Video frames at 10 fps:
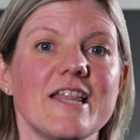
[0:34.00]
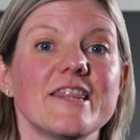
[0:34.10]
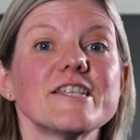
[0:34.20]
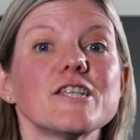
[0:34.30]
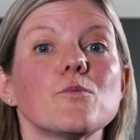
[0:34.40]

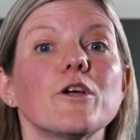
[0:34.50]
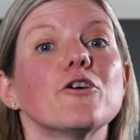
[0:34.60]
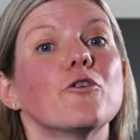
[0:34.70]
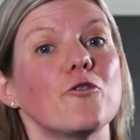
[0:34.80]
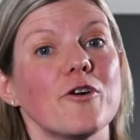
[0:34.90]
This is where
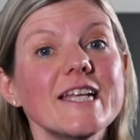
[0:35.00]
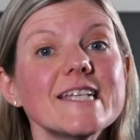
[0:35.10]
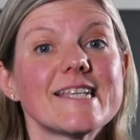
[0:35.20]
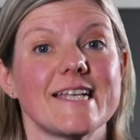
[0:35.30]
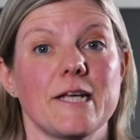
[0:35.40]
you're already
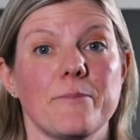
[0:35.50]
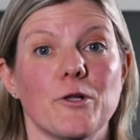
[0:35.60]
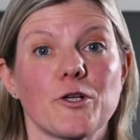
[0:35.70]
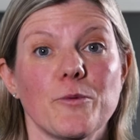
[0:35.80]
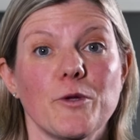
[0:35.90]
sending
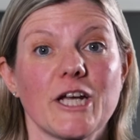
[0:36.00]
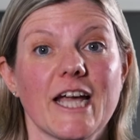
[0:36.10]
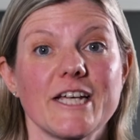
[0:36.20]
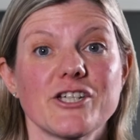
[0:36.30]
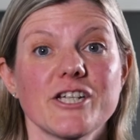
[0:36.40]
bulk
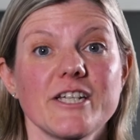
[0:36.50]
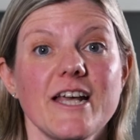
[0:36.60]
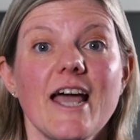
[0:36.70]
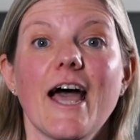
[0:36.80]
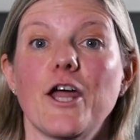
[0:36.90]
communication
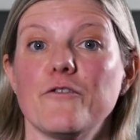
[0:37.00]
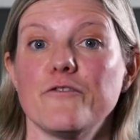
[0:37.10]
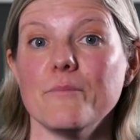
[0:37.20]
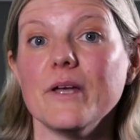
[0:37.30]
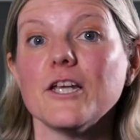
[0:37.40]
and are
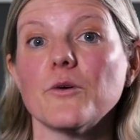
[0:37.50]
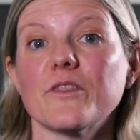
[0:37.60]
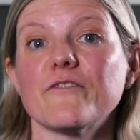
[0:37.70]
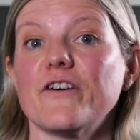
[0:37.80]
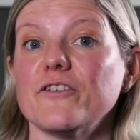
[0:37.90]
familiar
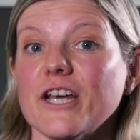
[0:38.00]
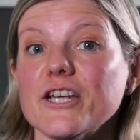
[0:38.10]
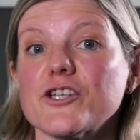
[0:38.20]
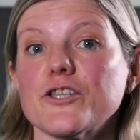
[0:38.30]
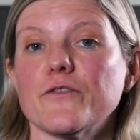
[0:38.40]
with the
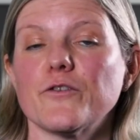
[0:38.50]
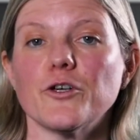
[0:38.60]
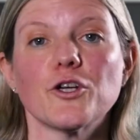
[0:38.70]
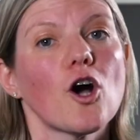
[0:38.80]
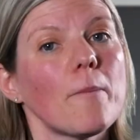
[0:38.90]
foundations of
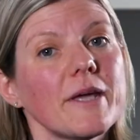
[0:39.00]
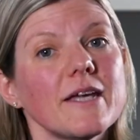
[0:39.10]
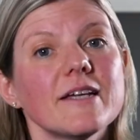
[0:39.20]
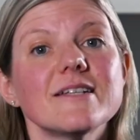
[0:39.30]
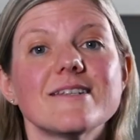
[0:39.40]
good
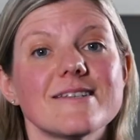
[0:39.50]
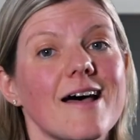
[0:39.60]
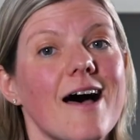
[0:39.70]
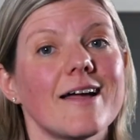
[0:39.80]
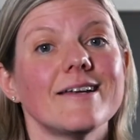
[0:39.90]
copy,
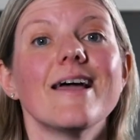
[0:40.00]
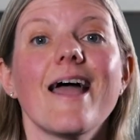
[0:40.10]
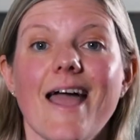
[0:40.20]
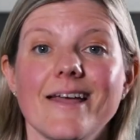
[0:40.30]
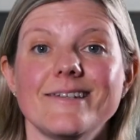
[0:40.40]
design,
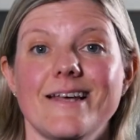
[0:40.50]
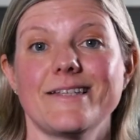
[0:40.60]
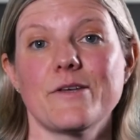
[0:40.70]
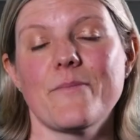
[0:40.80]
and data